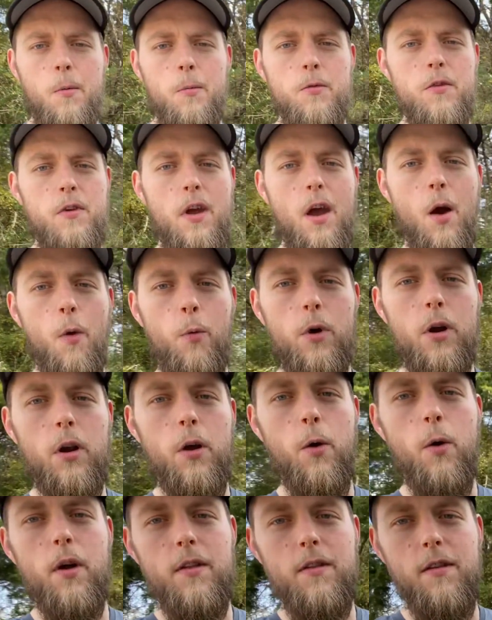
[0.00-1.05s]
So yeah, we're gonna
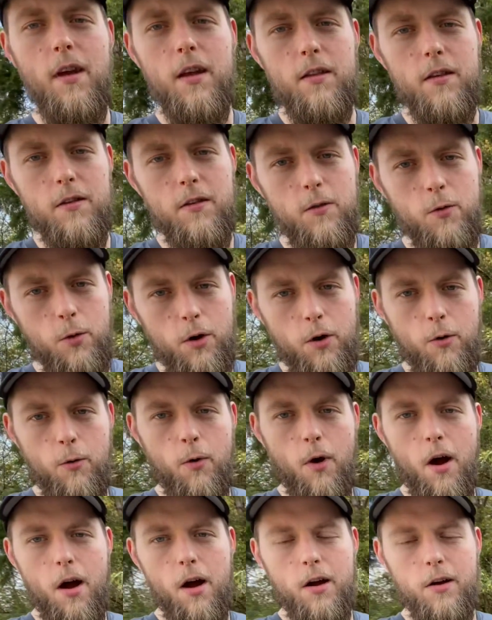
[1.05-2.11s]
go ahead and take this to a
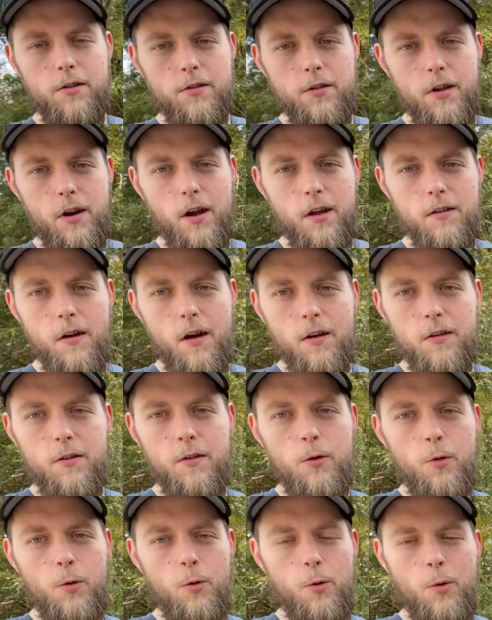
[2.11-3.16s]
garage that I talked
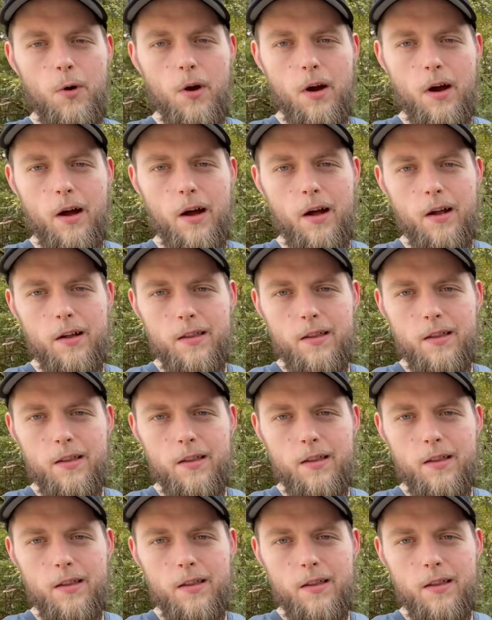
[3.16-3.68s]
to